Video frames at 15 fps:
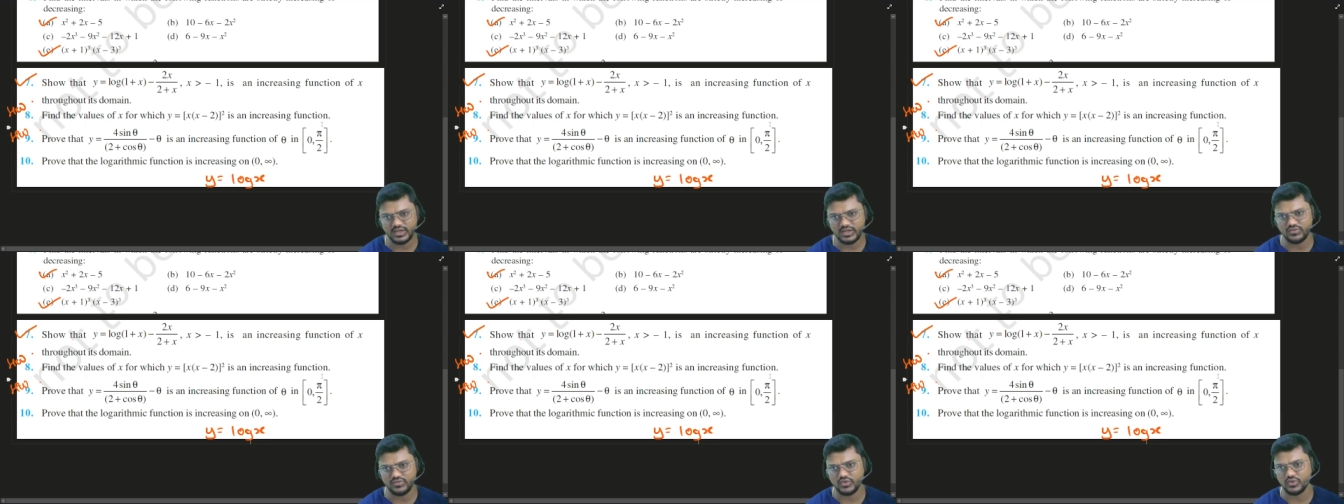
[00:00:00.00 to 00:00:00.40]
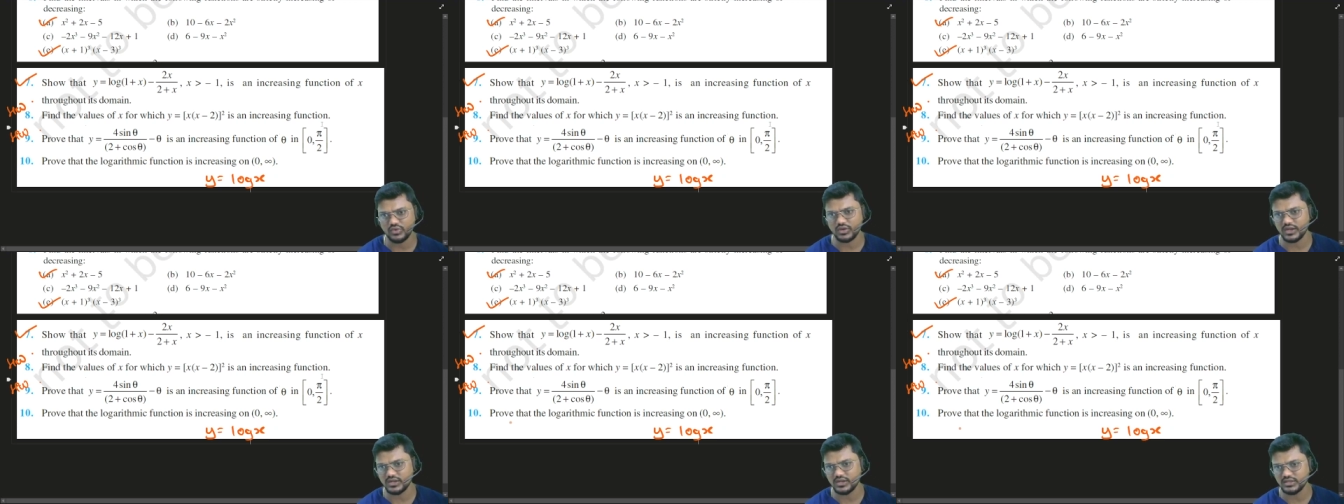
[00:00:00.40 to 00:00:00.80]
it. If you don't
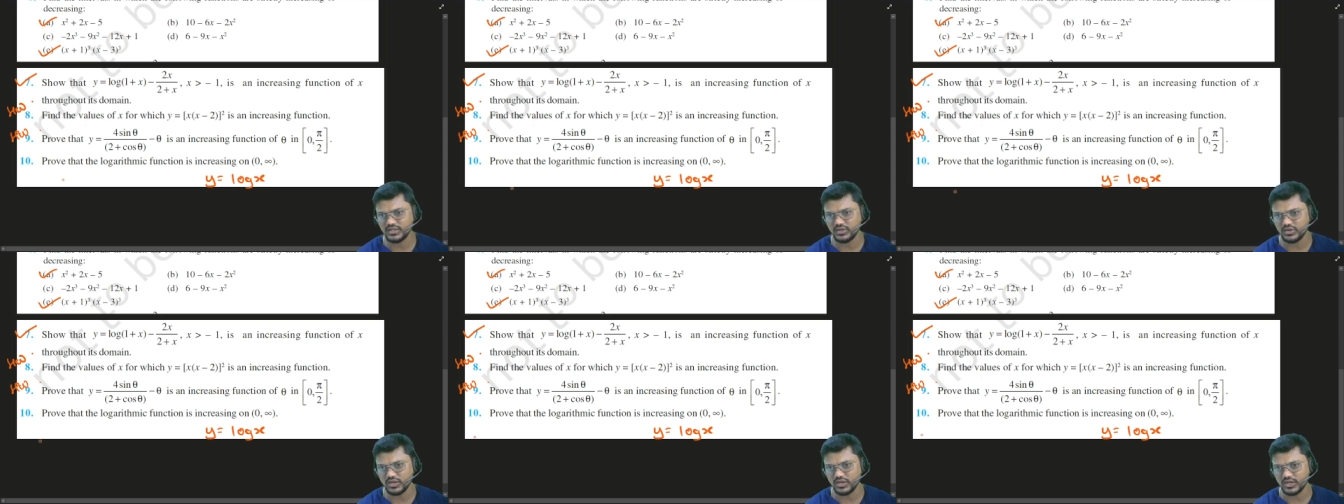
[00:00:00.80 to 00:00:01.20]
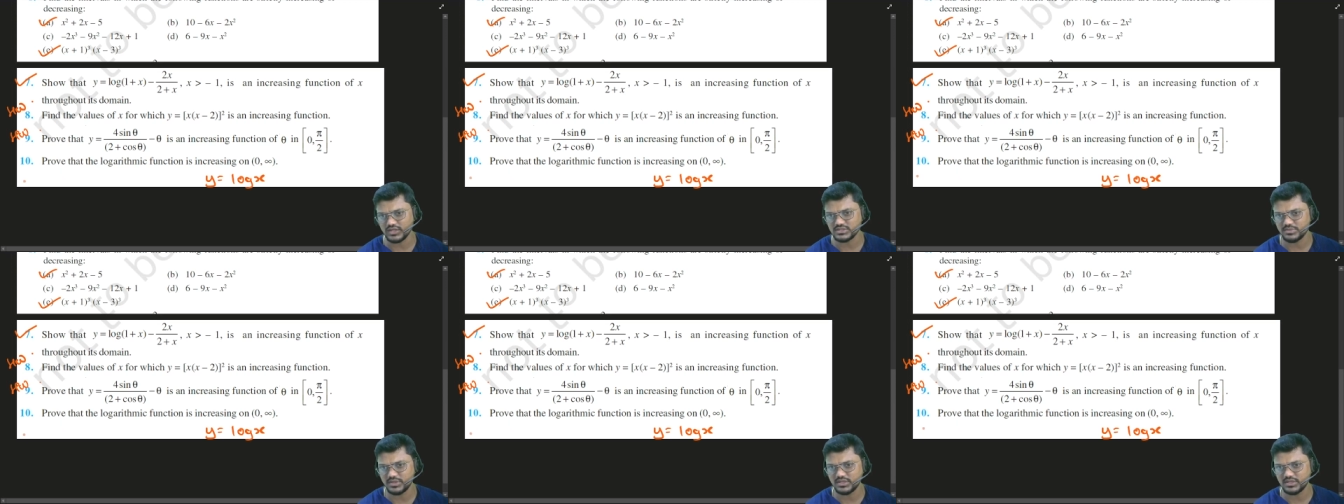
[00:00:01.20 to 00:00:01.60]
get it, then you can
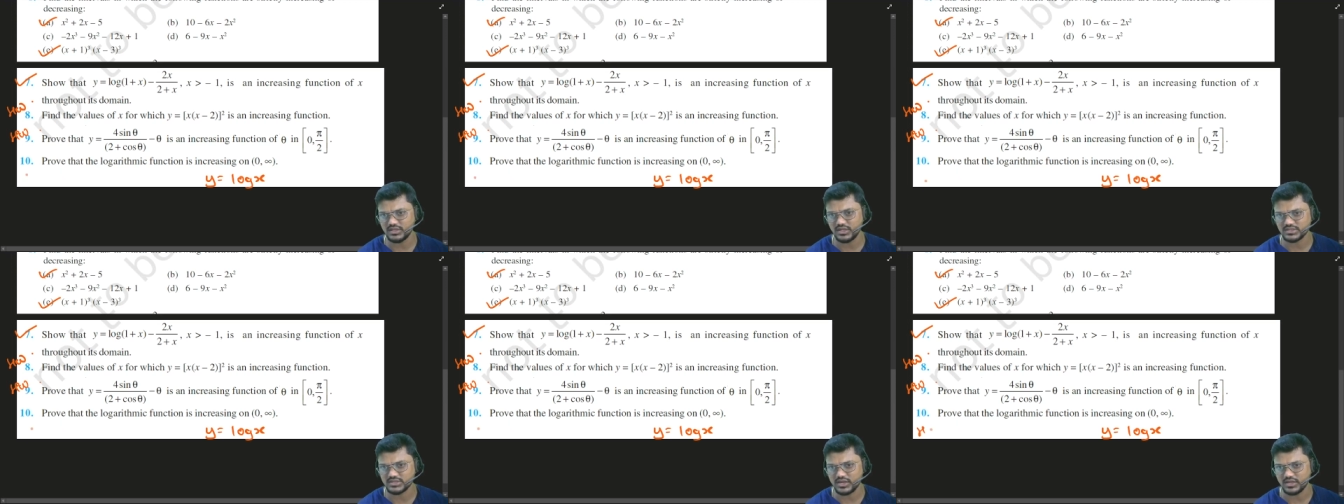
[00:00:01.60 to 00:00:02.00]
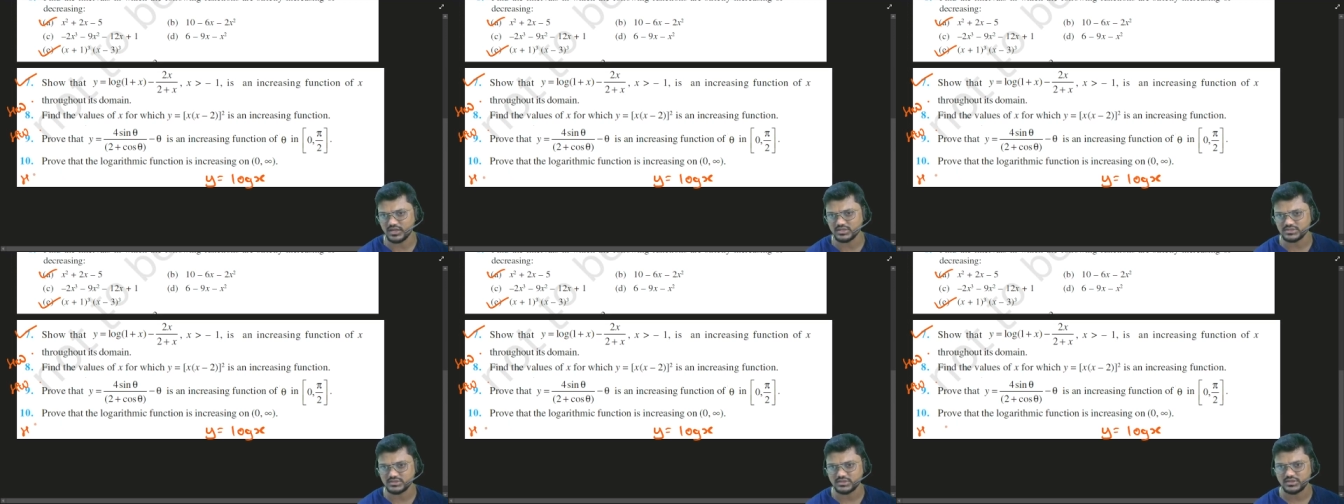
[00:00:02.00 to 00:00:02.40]
ask me in the next
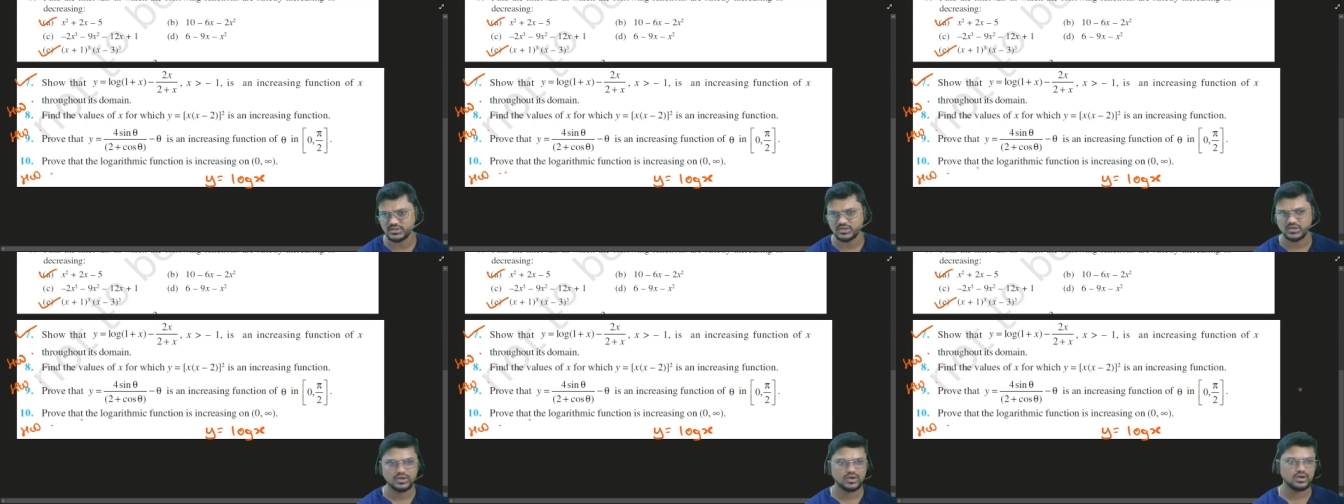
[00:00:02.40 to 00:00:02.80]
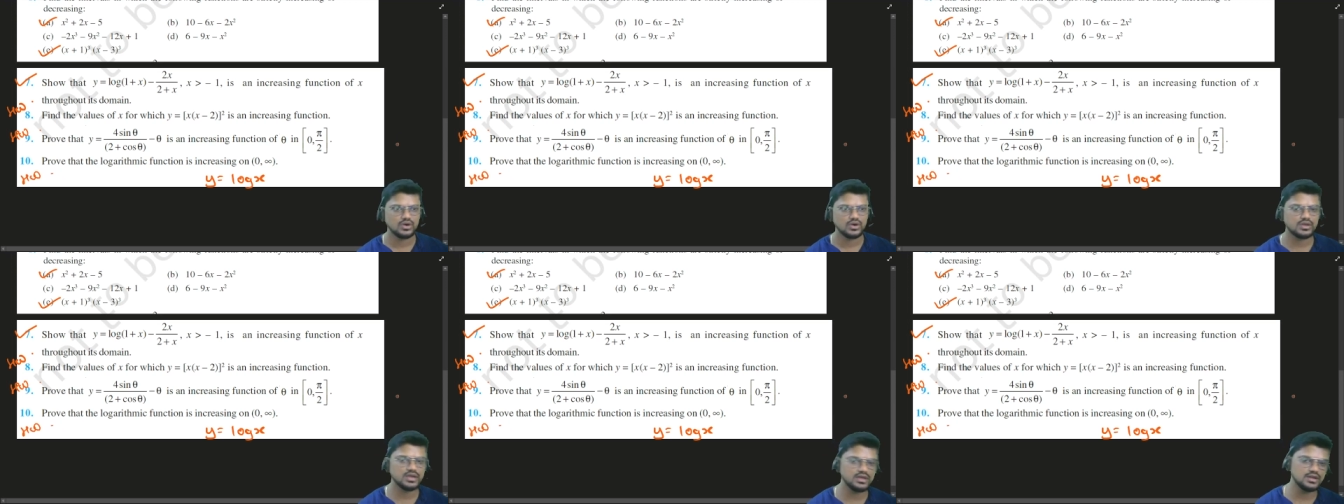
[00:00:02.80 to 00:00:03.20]
class.
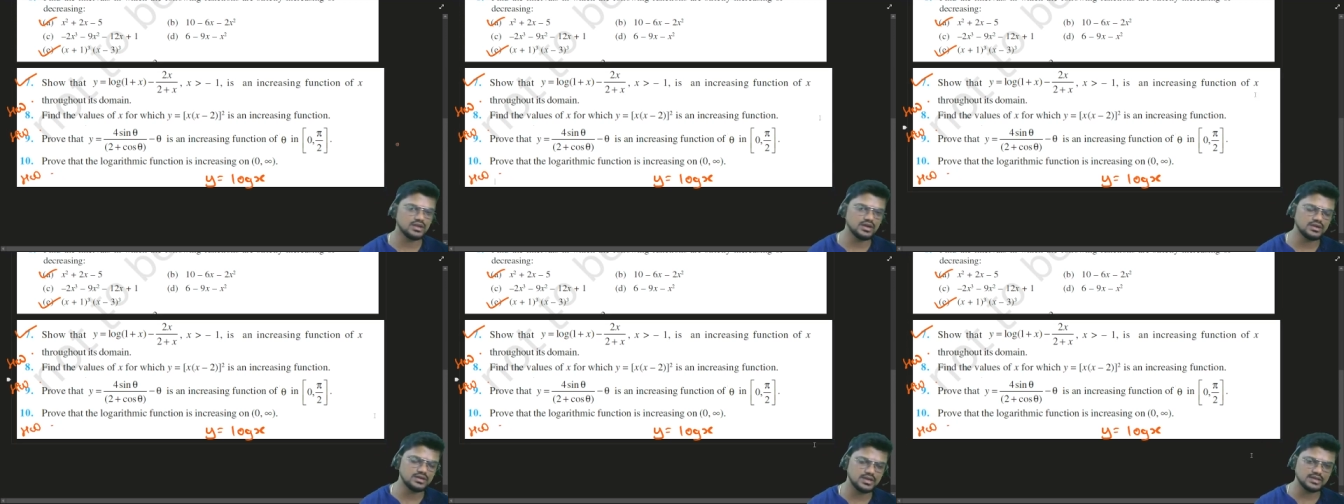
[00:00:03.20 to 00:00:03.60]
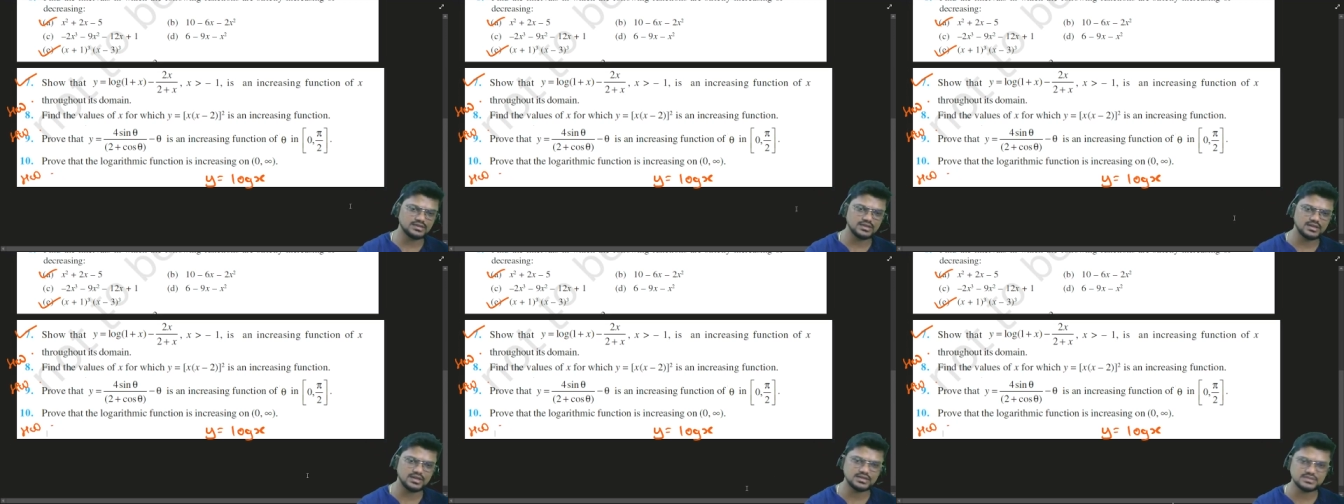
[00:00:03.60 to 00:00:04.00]
Okay, now I'll take
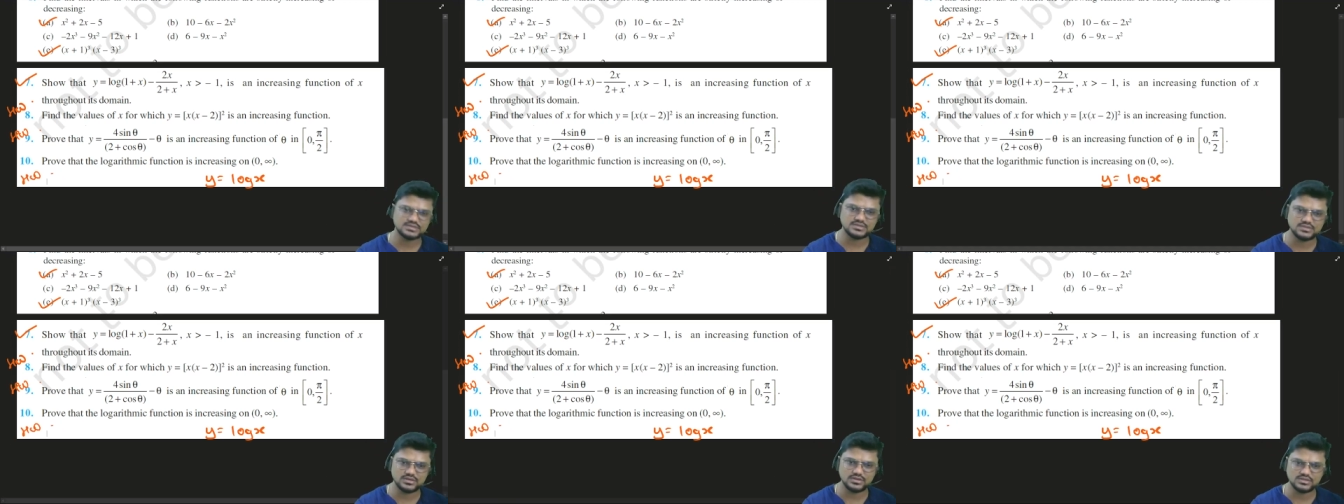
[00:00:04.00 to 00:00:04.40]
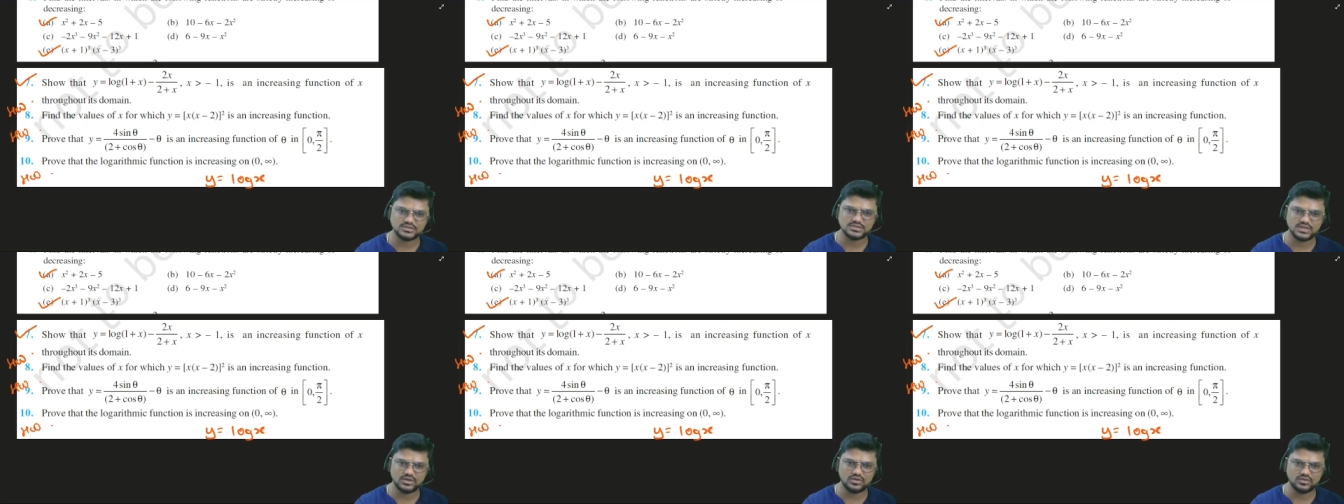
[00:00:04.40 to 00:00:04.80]
the next
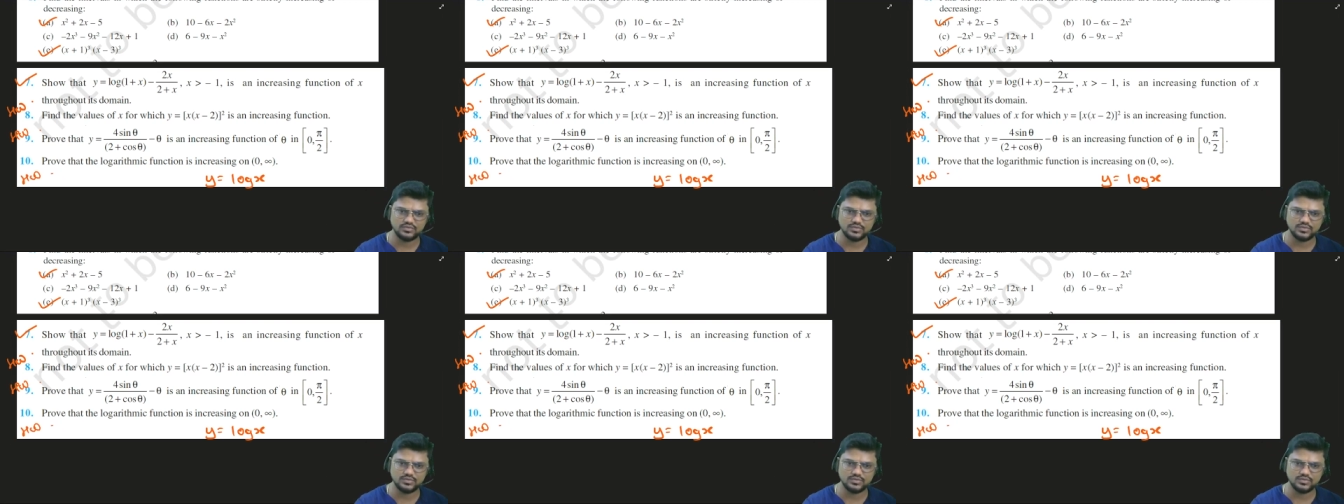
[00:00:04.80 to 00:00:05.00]
set of